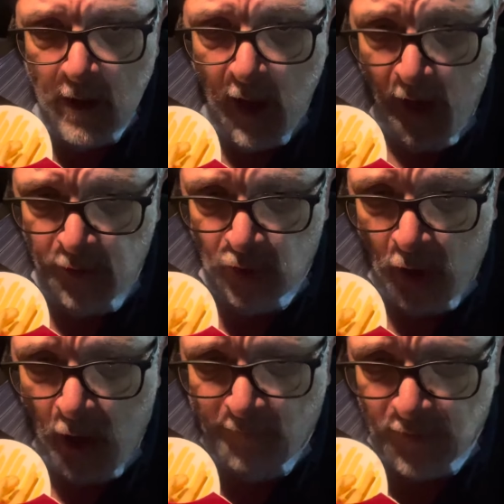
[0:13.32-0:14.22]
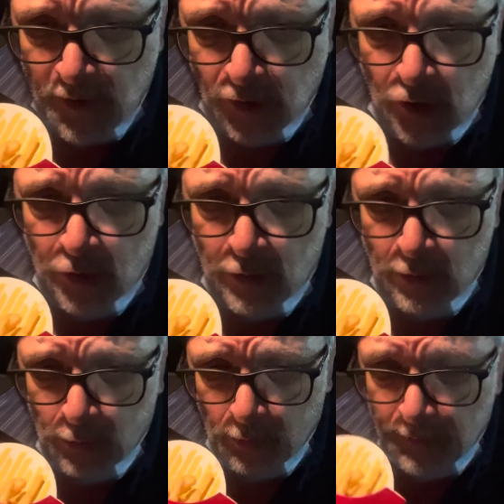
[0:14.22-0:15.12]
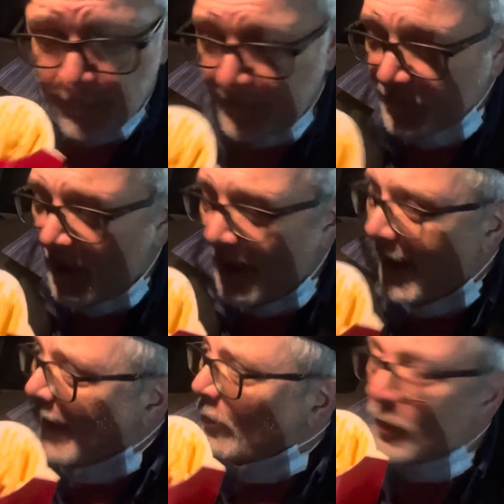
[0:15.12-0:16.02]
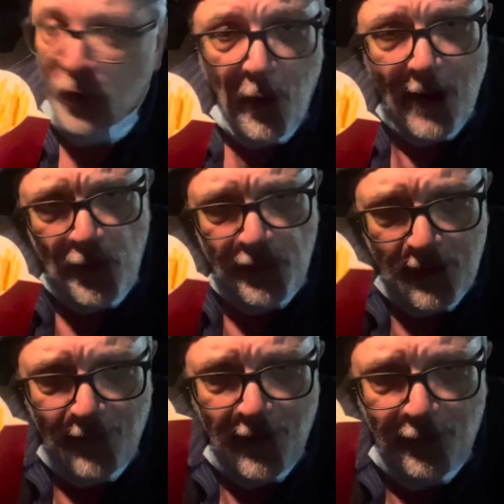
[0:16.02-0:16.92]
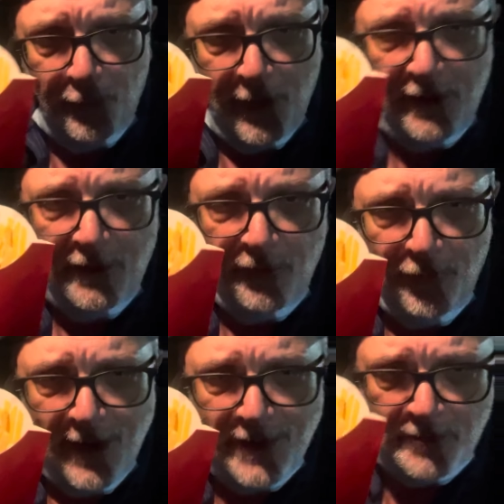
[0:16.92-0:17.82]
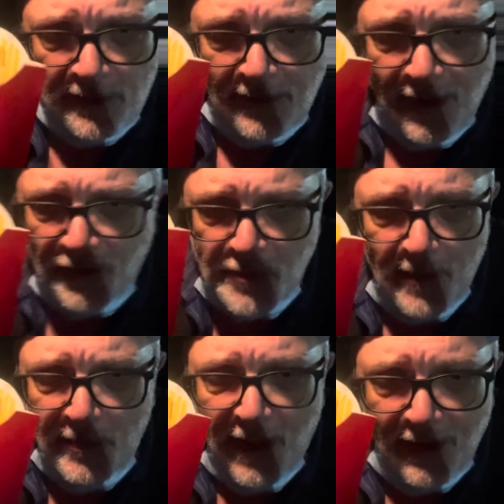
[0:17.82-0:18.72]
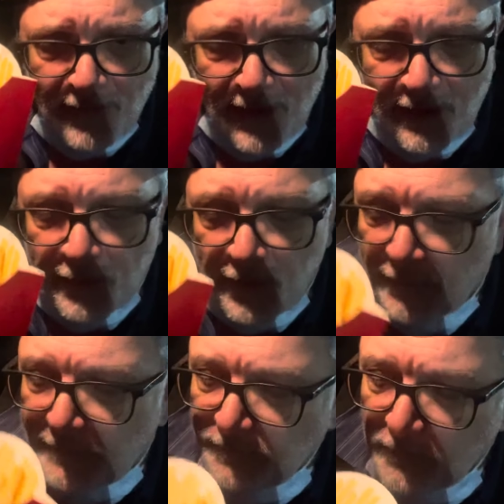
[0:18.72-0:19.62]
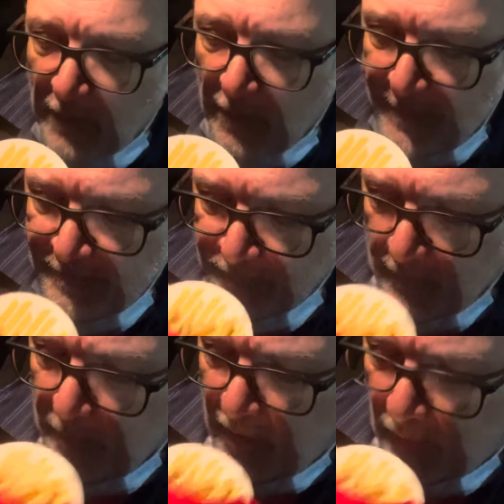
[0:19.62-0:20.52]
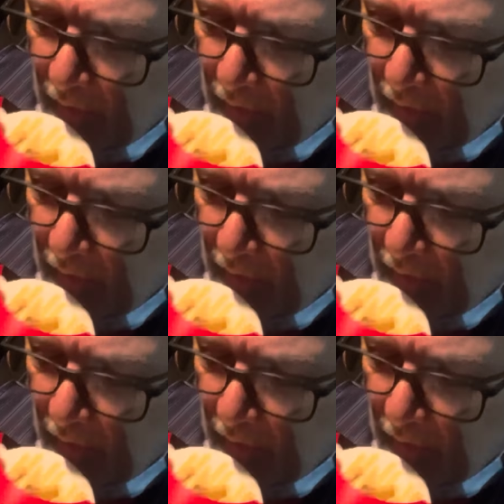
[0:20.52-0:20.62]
and Coffee Too. I don't, you know, I don't think I've ever rated the fries at McDonald's. Maybe I have, I don't know. But